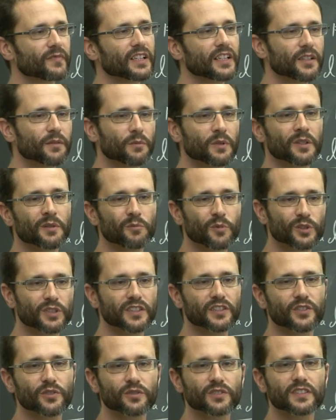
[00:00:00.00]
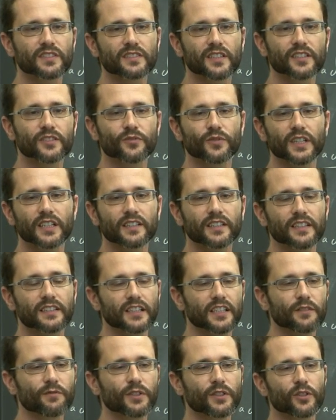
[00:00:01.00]
it, what it uses the trick that
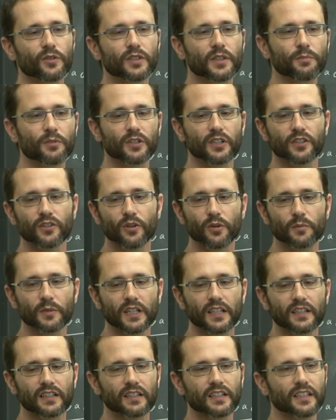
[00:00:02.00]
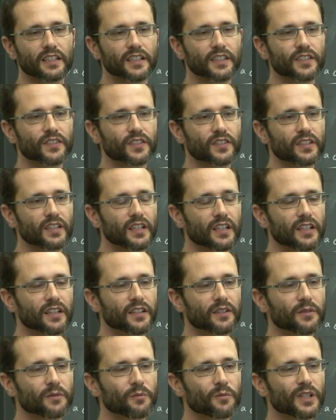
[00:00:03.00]
even though the polynomial is
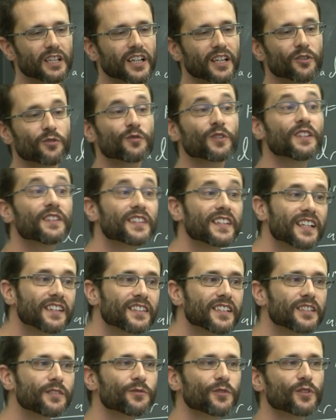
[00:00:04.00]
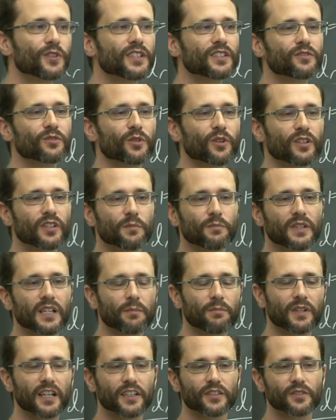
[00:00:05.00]
we kind of intended for it to only be
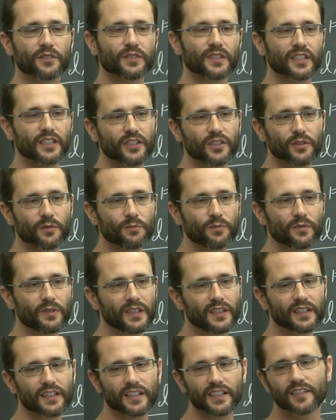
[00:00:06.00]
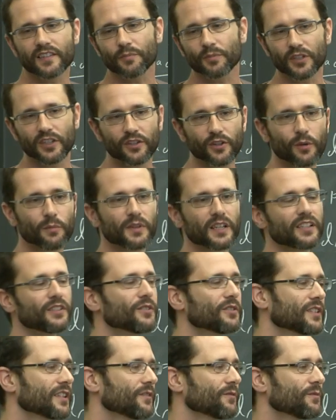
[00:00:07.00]
applied on the cube. It's a polynomial.
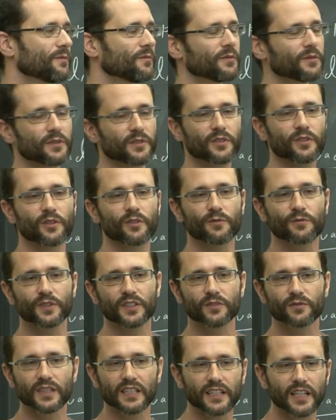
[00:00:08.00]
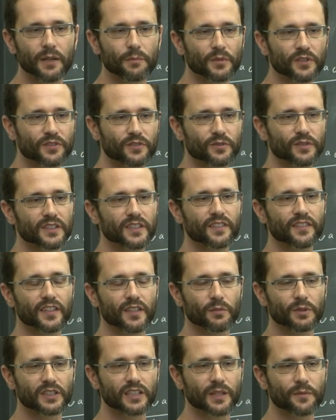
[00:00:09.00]
You can you know, feed real numbers to it and
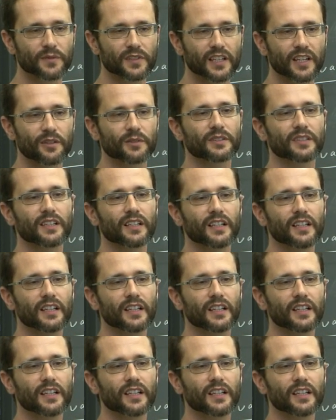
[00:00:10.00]
see what comes out.